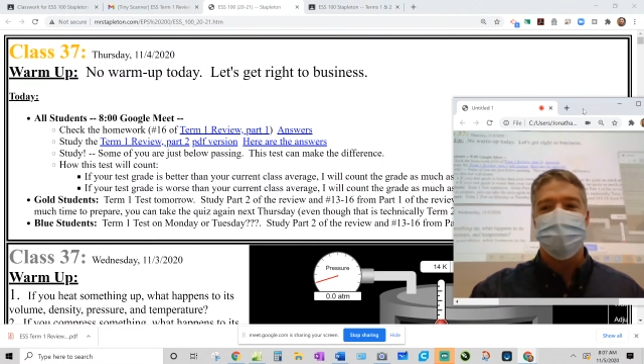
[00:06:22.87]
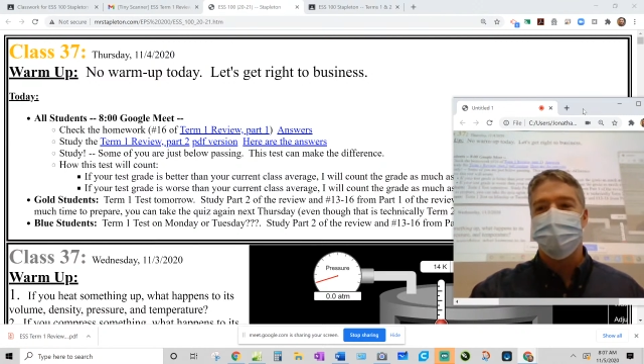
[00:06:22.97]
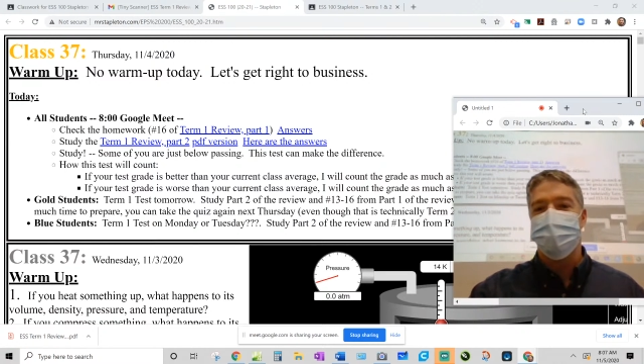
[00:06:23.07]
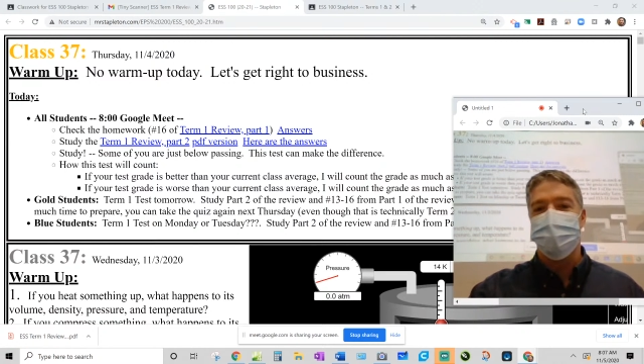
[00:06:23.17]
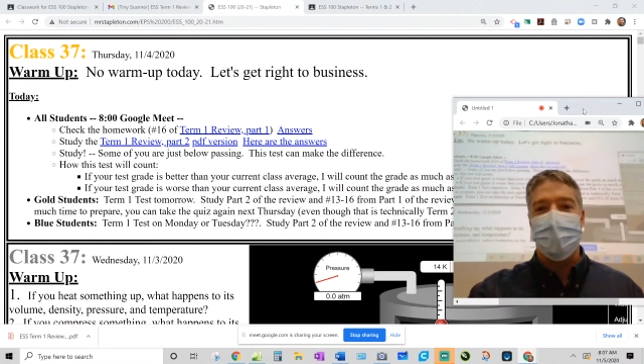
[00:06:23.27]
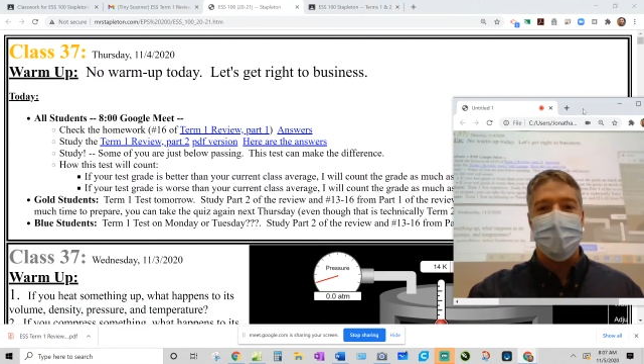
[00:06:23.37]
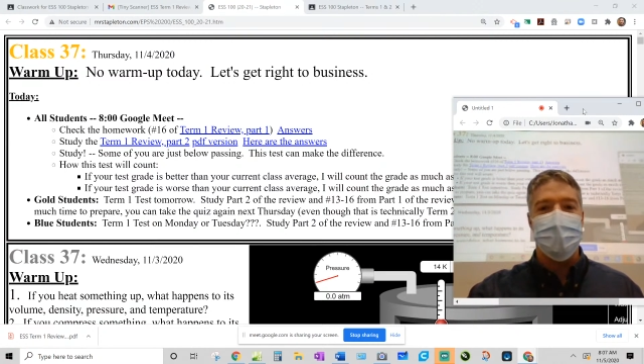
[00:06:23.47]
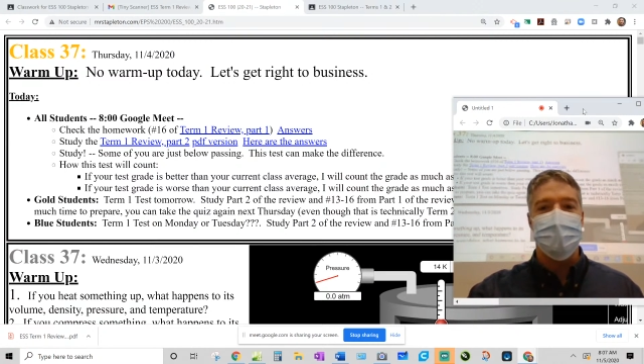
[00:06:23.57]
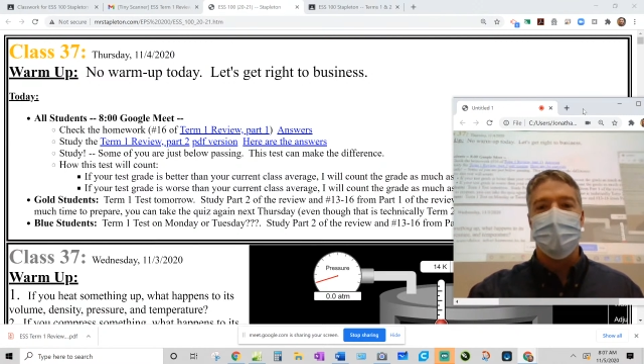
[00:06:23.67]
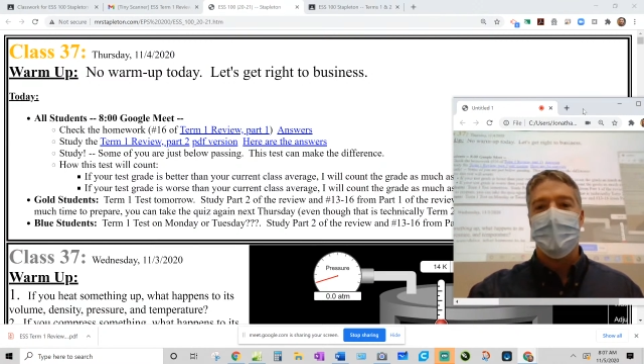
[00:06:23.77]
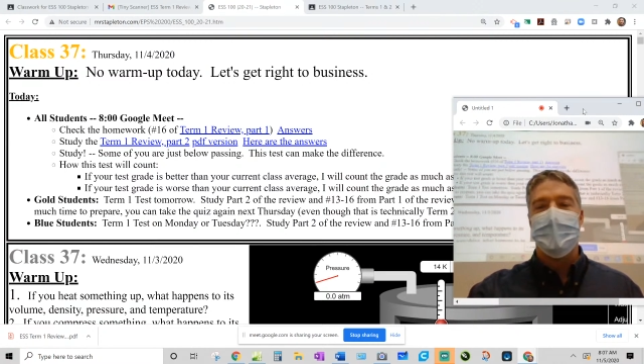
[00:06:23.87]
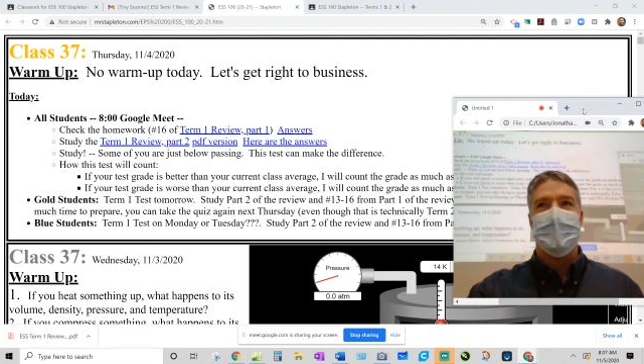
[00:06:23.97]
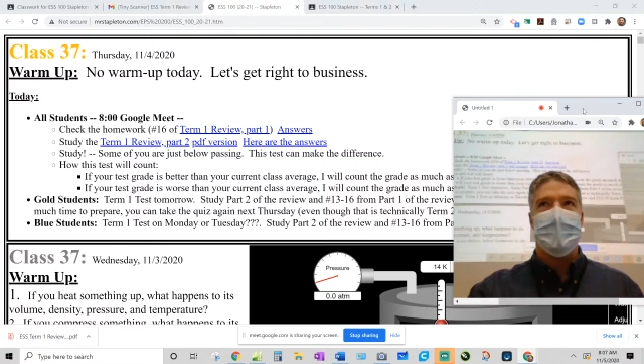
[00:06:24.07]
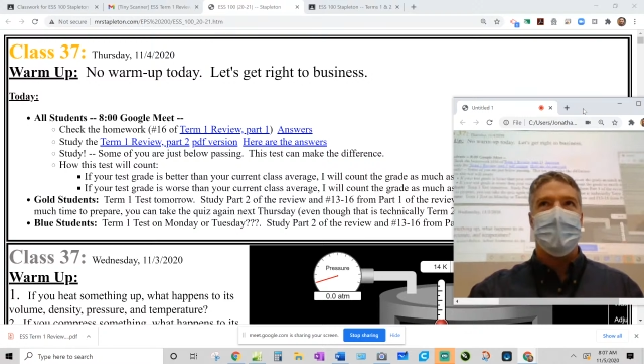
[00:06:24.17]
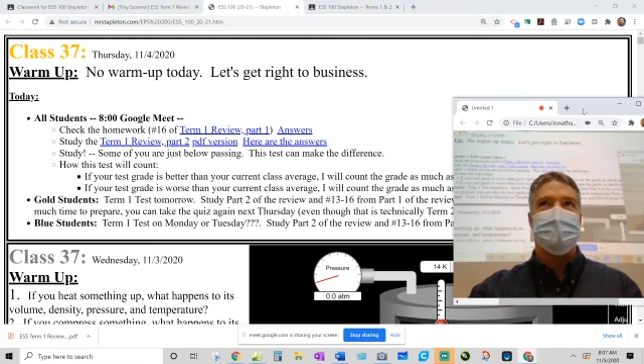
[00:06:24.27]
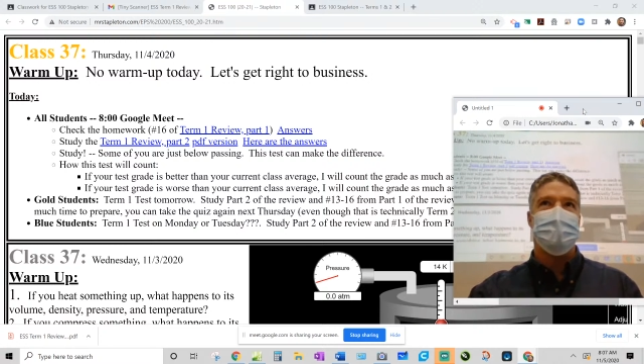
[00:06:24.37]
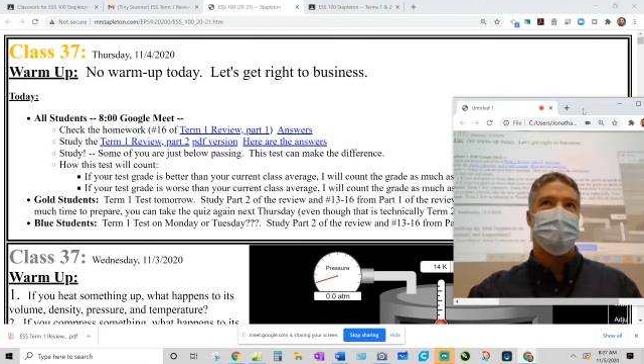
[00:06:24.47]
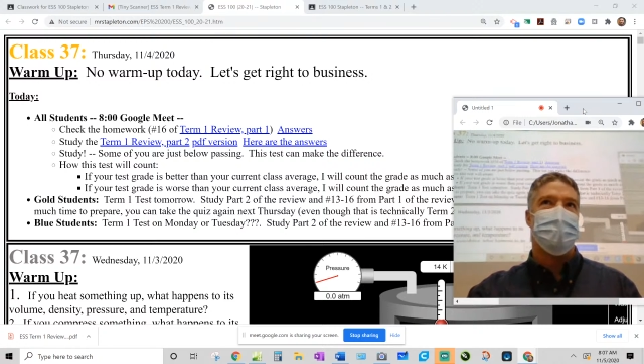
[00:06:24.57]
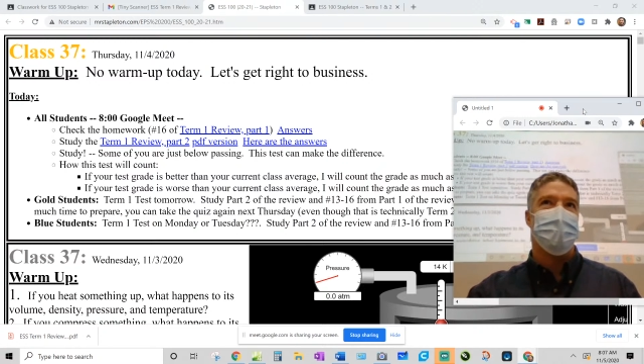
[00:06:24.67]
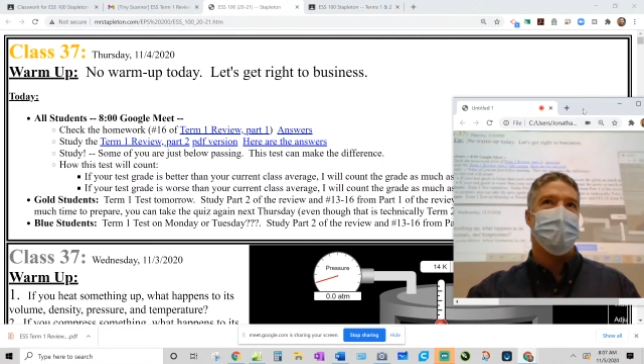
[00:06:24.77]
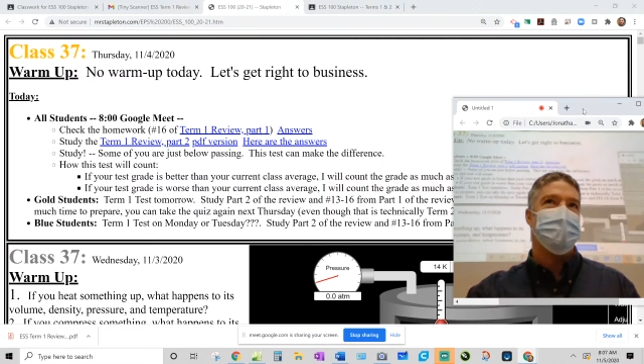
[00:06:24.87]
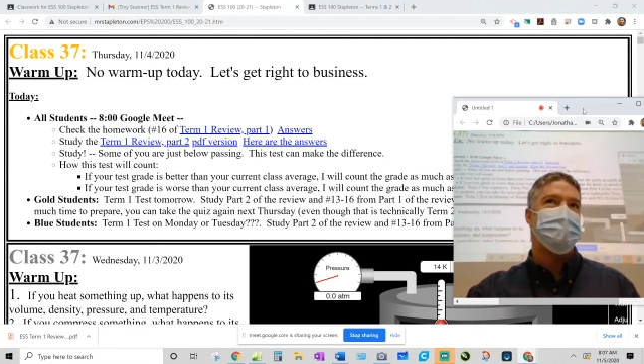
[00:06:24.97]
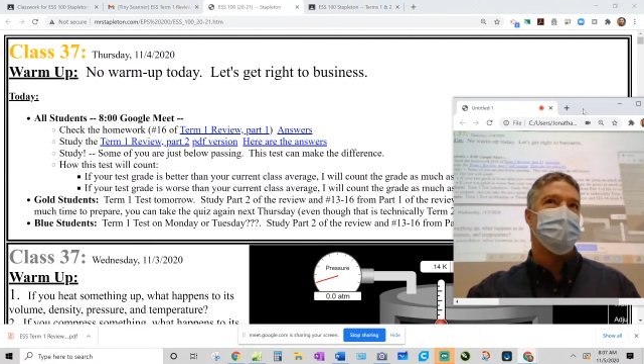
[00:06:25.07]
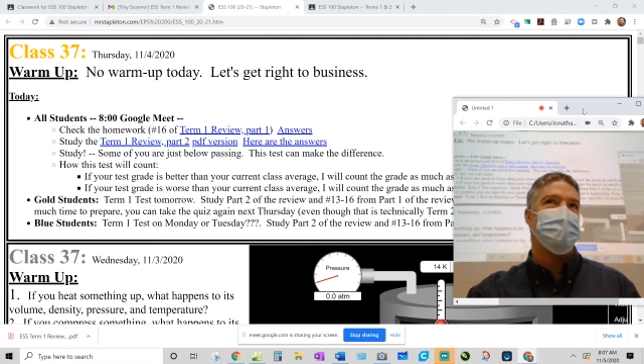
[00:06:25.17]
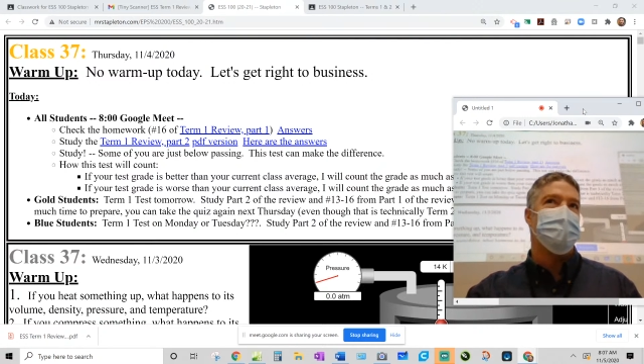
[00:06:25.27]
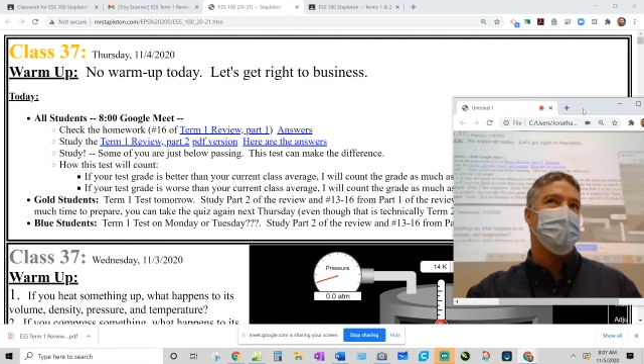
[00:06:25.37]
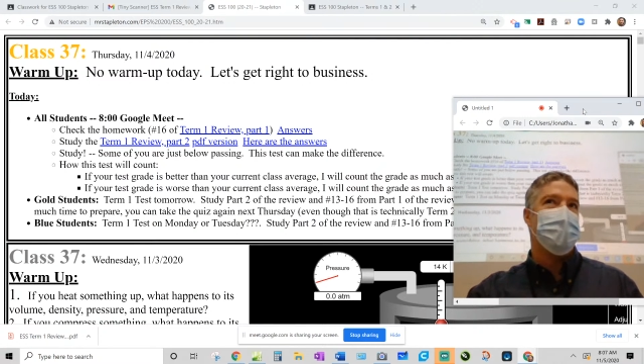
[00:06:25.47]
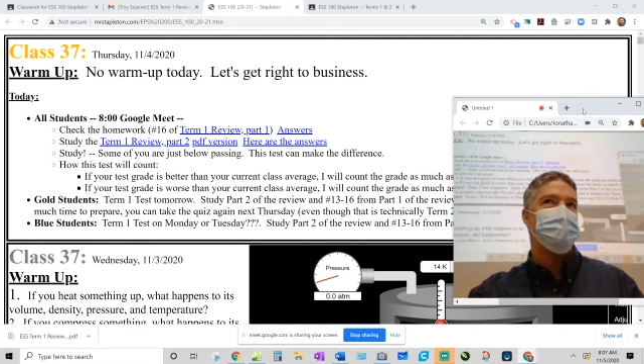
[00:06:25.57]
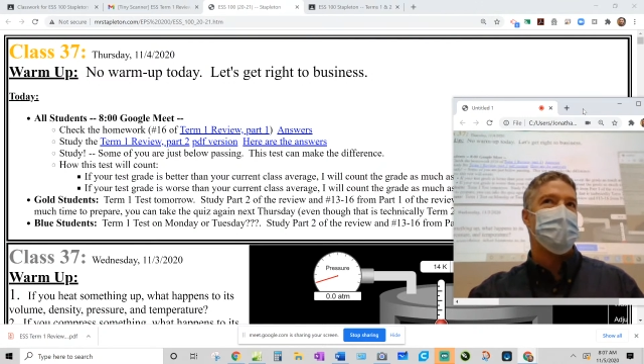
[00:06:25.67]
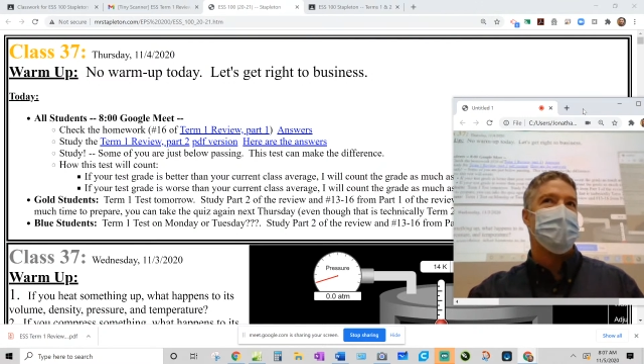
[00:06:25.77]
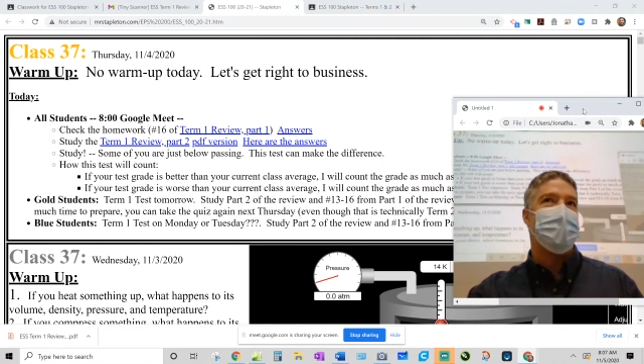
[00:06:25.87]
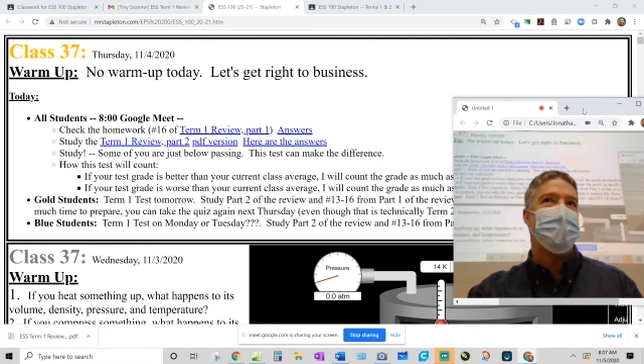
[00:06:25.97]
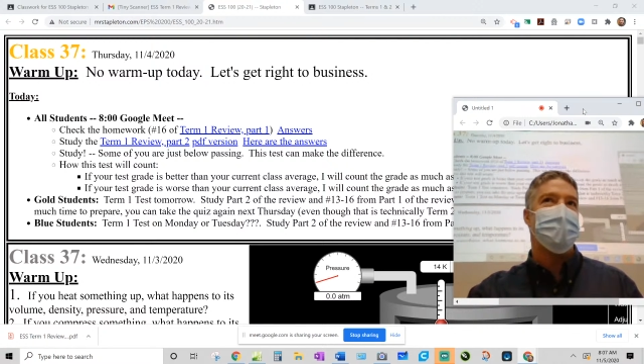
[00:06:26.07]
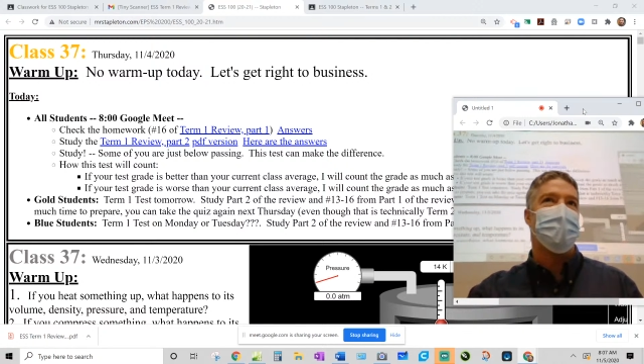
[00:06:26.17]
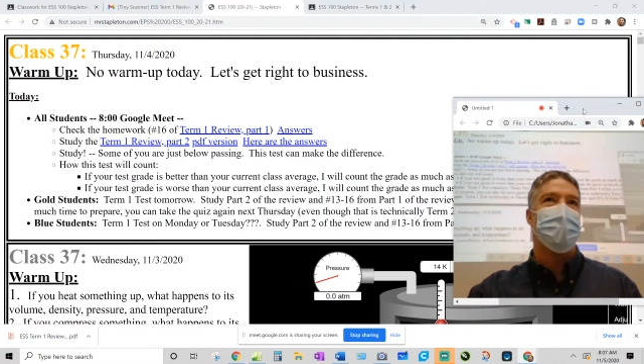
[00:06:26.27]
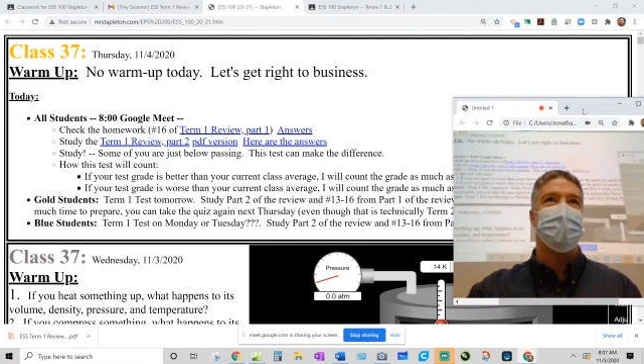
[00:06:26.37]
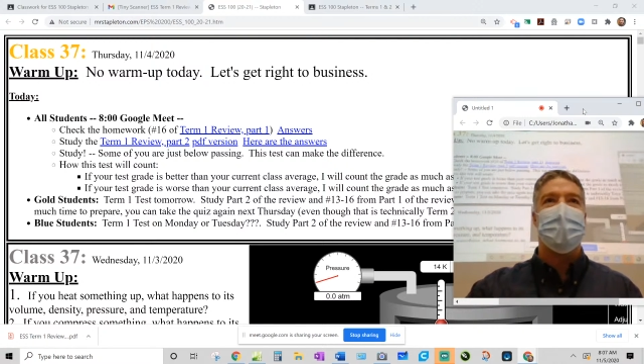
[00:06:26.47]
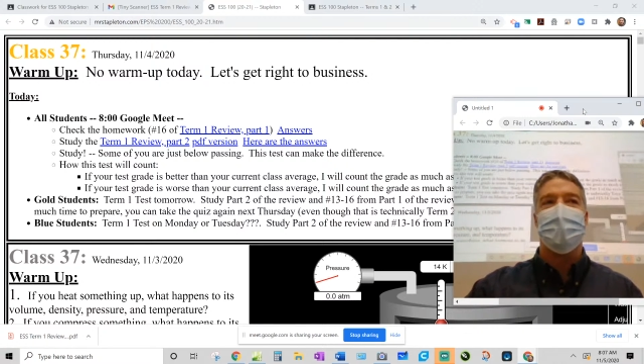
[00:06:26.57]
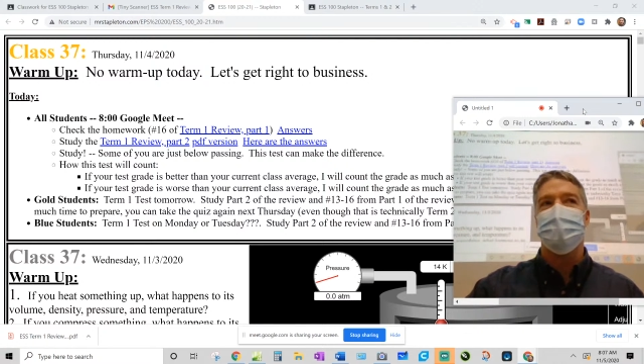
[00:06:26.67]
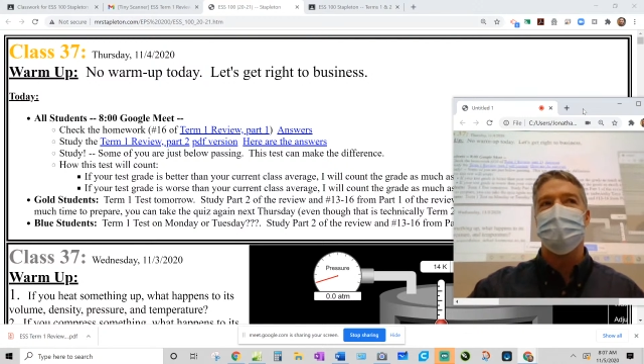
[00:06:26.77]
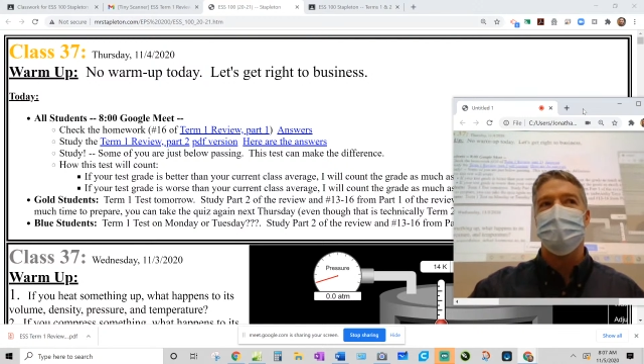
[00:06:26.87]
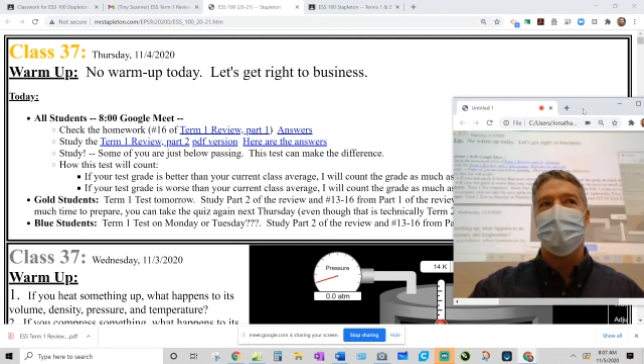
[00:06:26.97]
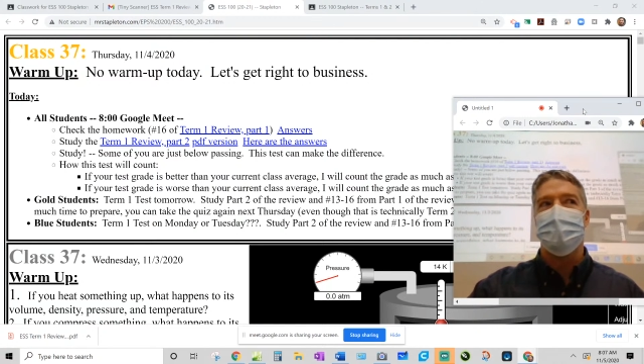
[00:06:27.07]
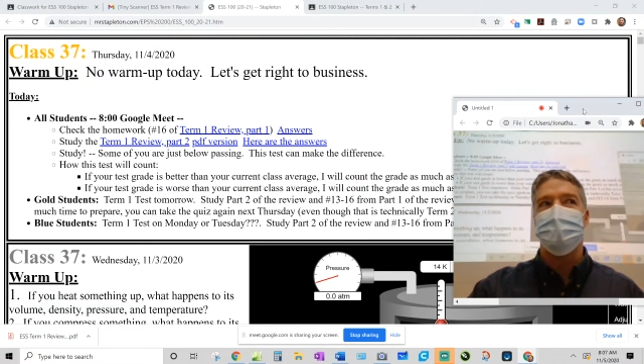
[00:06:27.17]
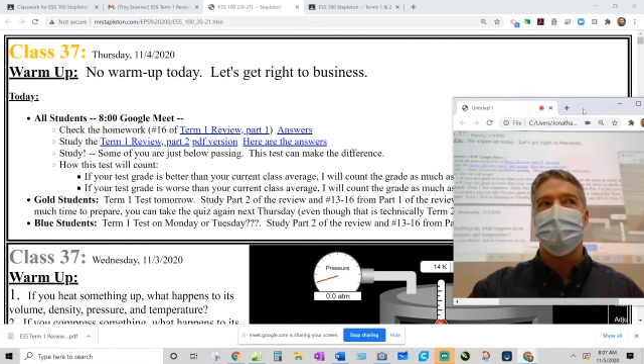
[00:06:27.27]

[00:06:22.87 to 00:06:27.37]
and it's either going to help you a lot or not hurt you much.